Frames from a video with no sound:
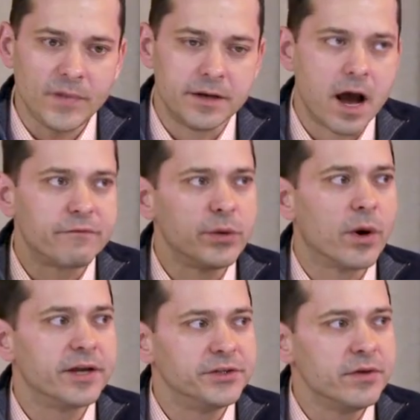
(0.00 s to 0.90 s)
Now, if we
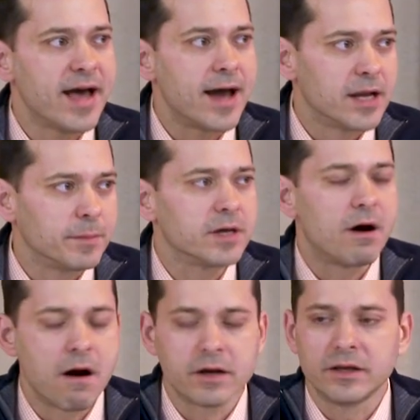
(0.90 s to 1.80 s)
want to do that, and I'm going to
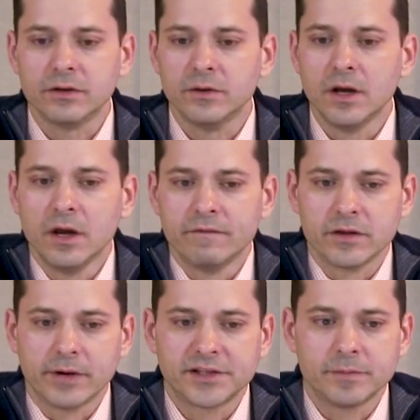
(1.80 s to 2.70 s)
argue for
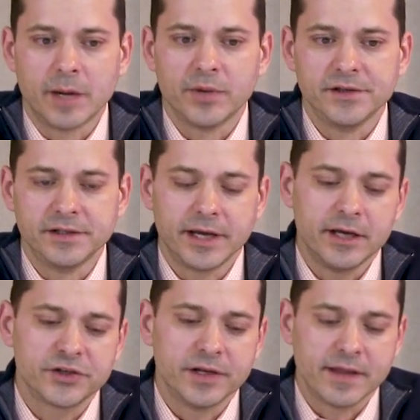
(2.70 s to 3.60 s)
the rest of my
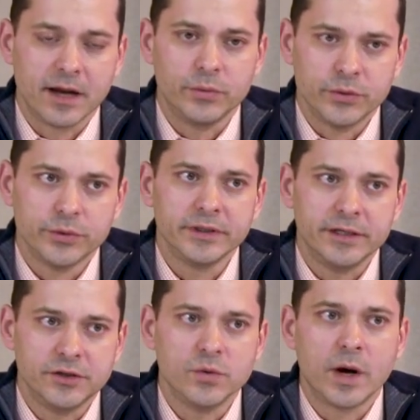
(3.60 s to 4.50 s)
presentation that we really
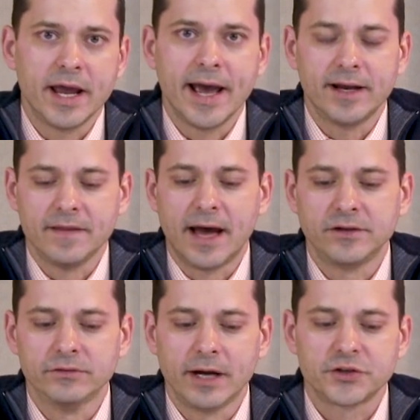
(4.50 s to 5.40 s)
do want to head in that
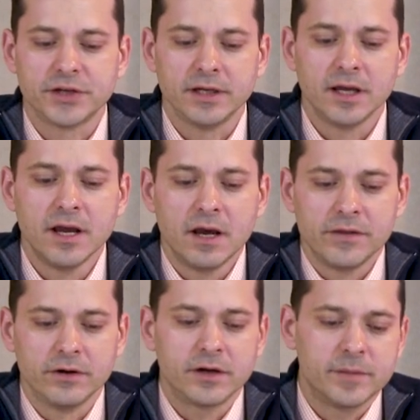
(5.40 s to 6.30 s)
direction,
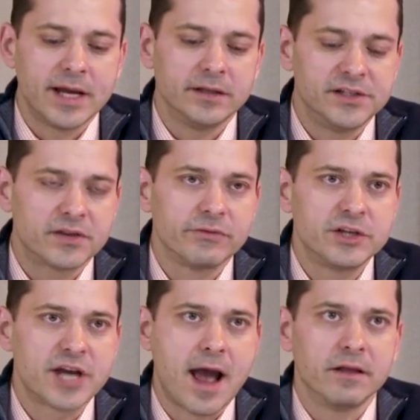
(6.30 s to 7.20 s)
there are going to be at least three
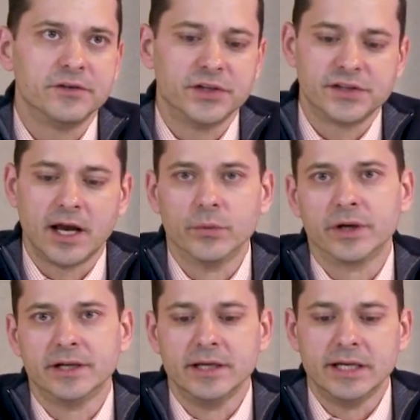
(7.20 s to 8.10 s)
challenges that we're
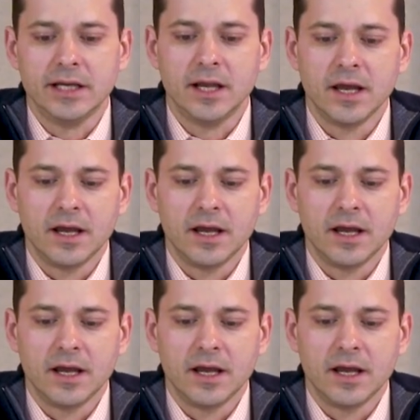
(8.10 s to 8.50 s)
going to need